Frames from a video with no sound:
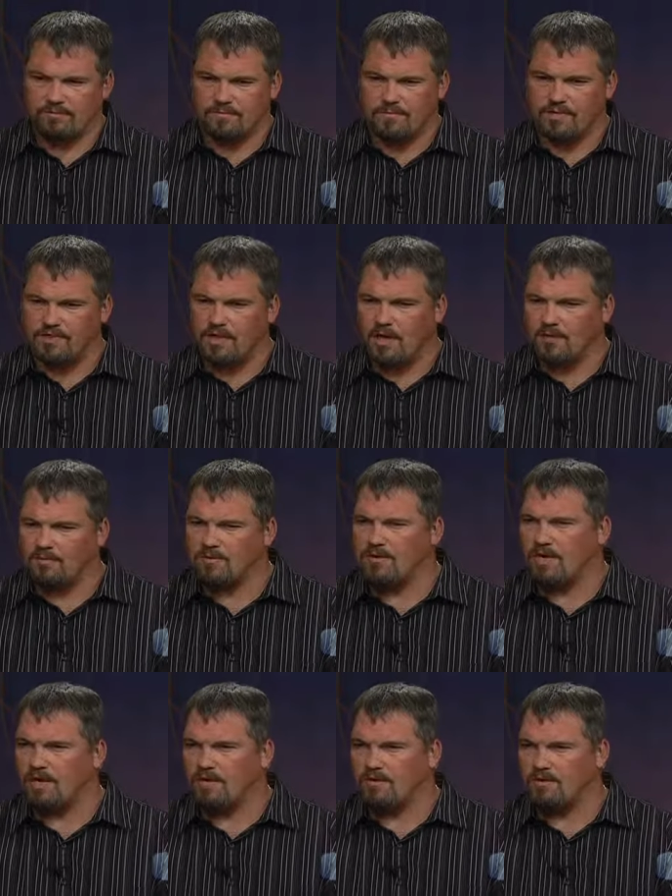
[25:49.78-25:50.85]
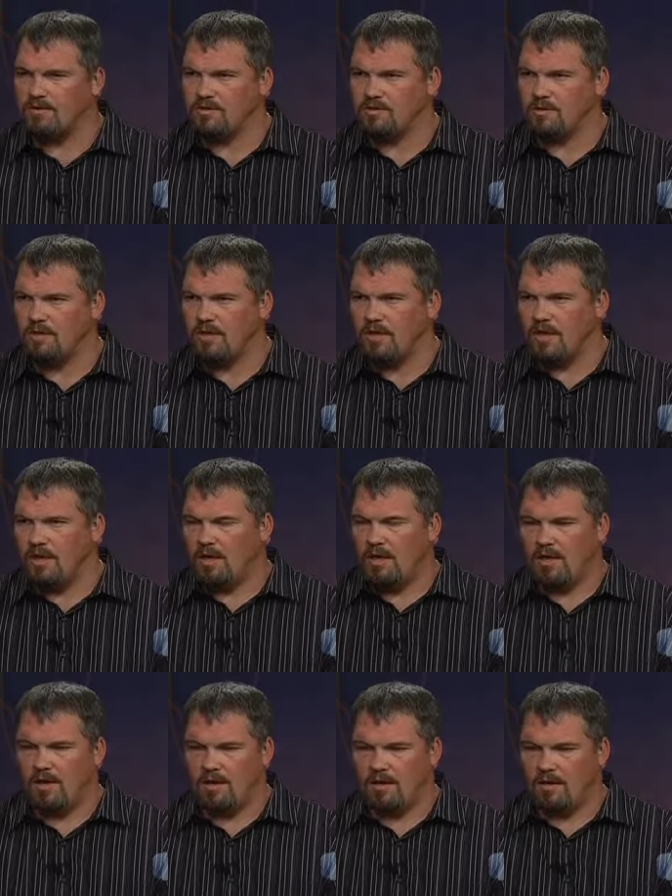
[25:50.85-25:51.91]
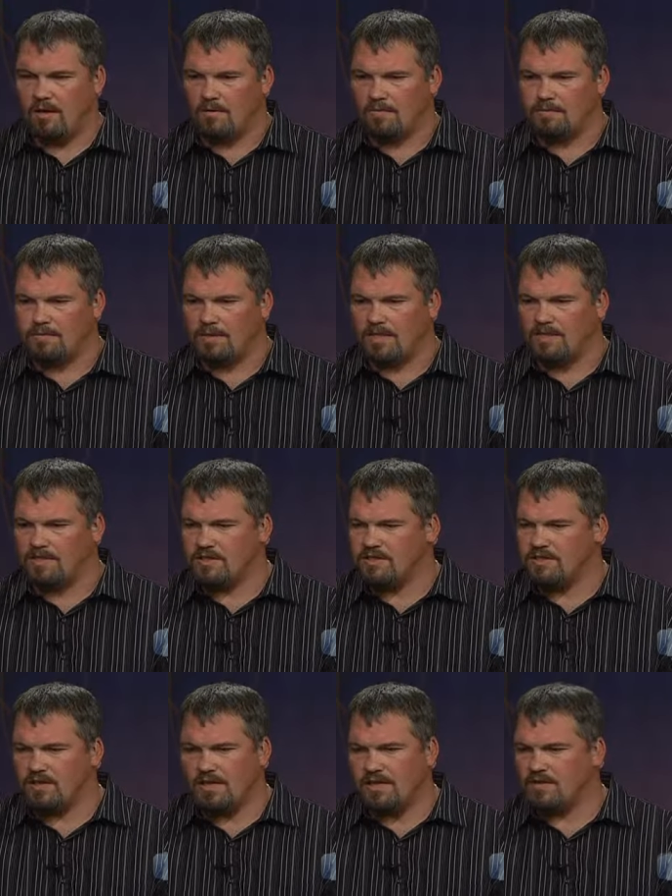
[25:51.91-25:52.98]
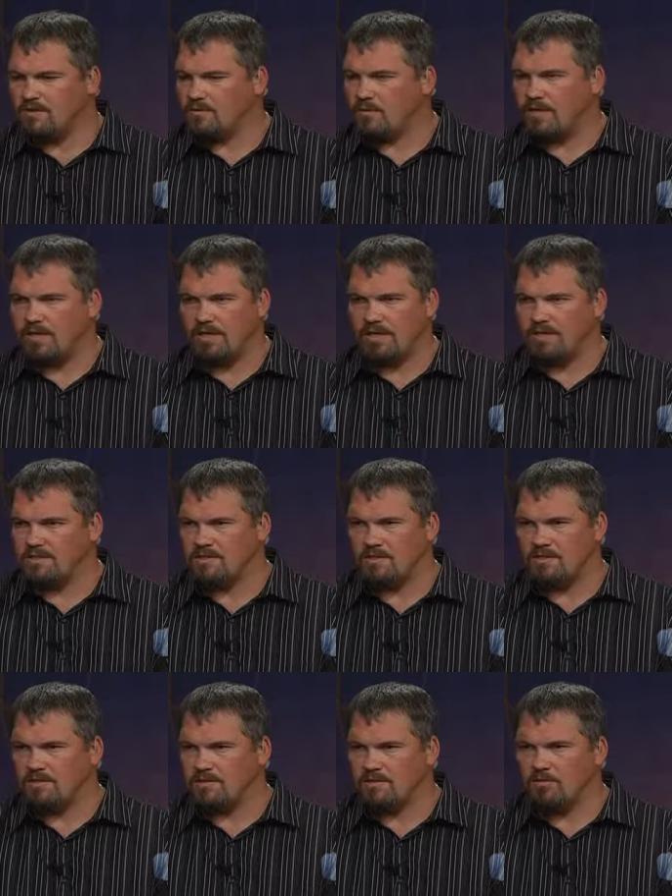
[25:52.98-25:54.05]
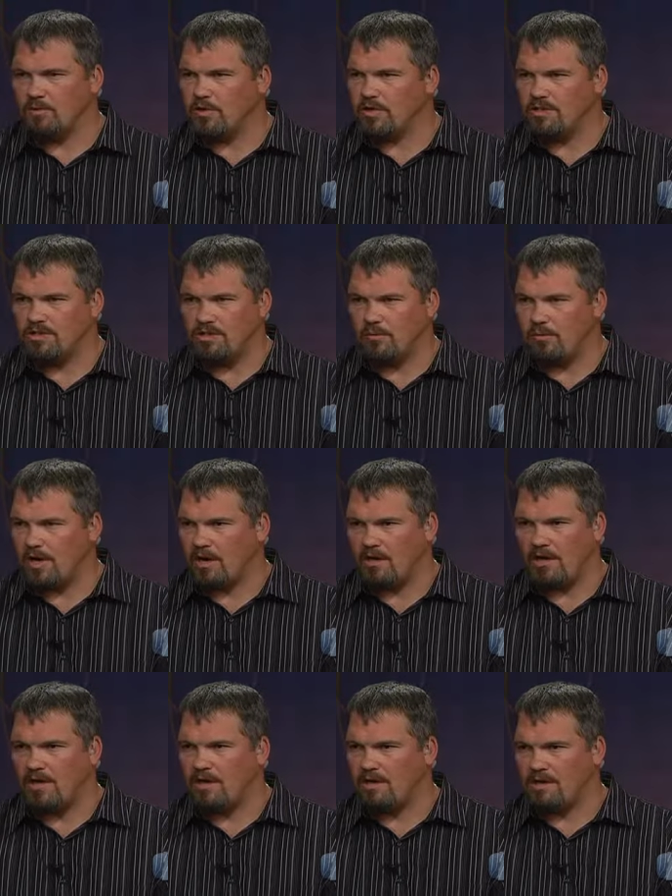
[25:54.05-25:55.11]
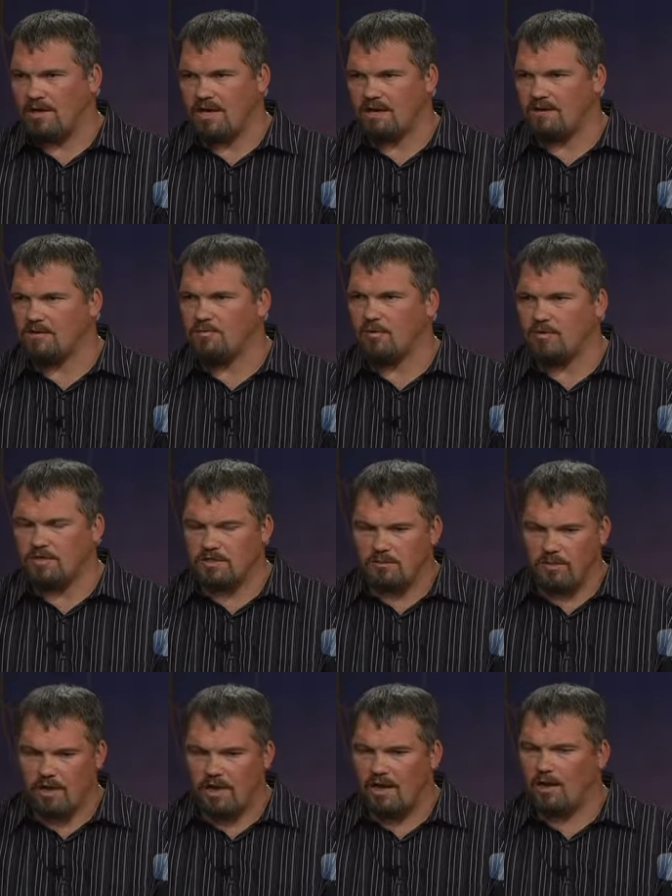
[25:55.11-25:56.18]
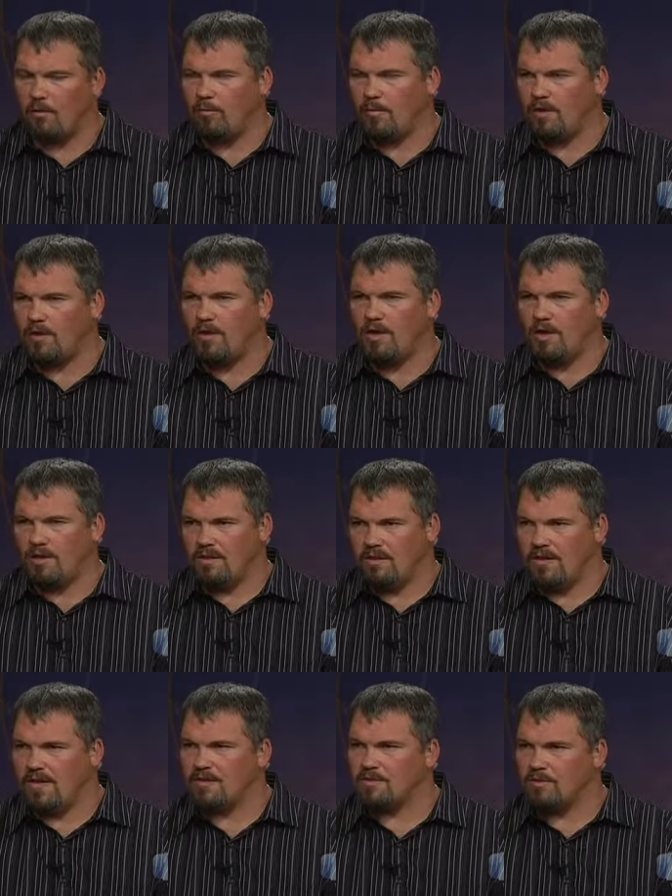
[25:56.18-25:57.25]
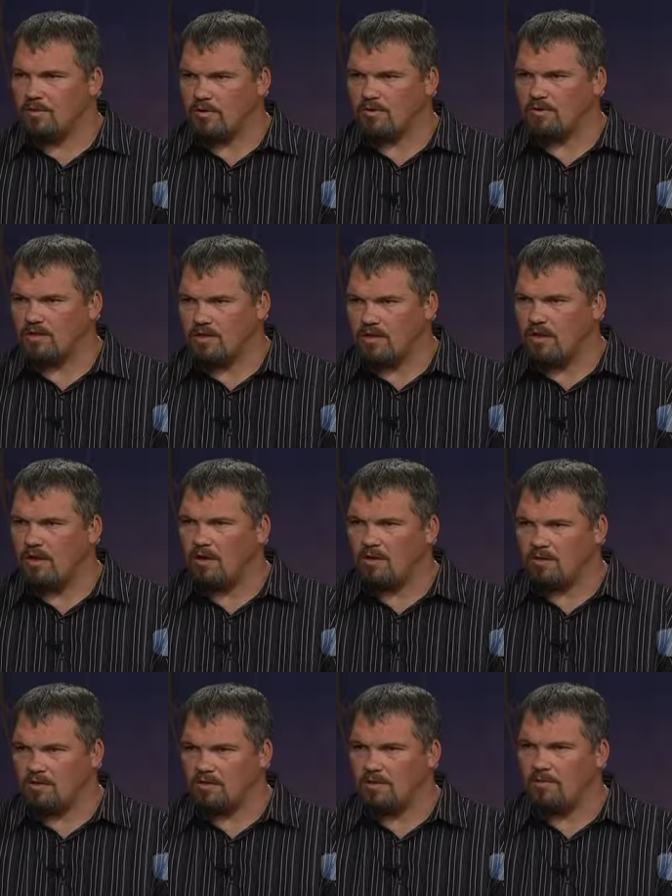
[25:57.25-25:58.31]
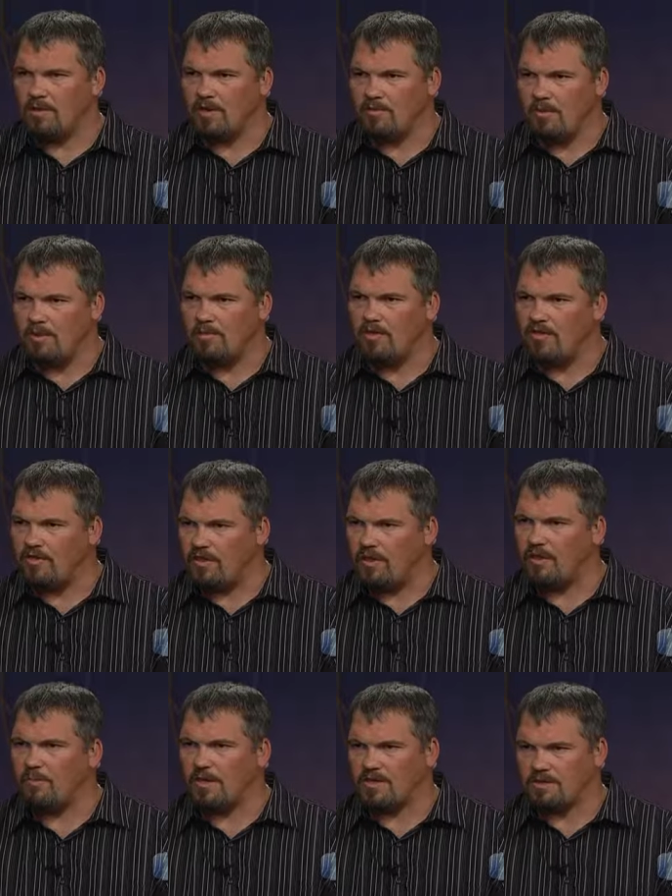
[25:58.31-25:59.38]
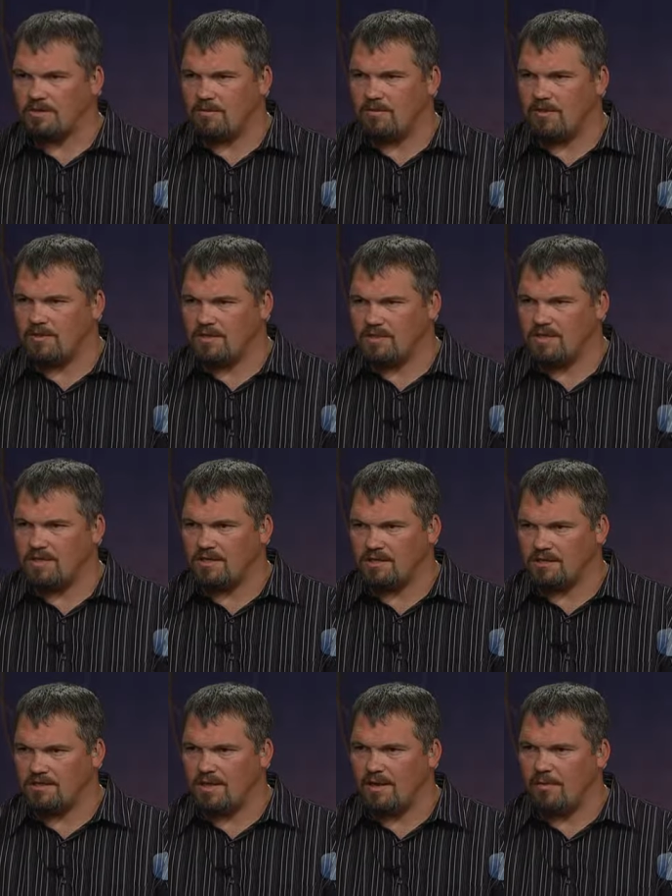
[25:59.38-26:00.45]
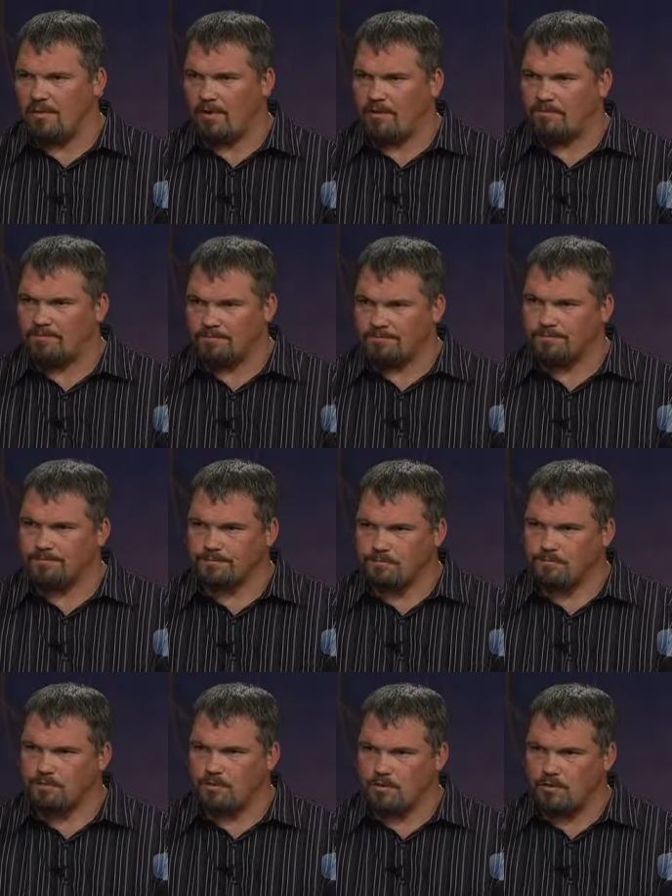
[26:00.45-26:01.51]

snubs that I used to, and um, it's just it is what it is. Th this book isn't about any of that. This book is about helping the next person along or somebody to maybe think about some of these things that's happening yeah. to